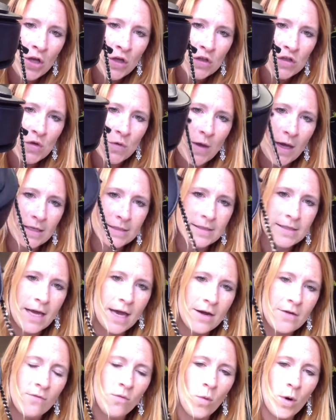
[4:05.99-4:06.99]
So that's
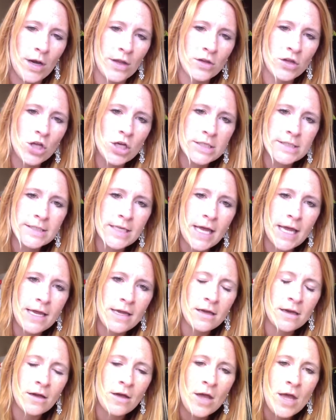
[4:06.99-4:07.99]
kind of what it looks
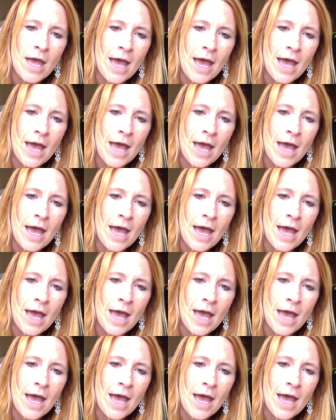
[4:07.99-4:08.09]
like.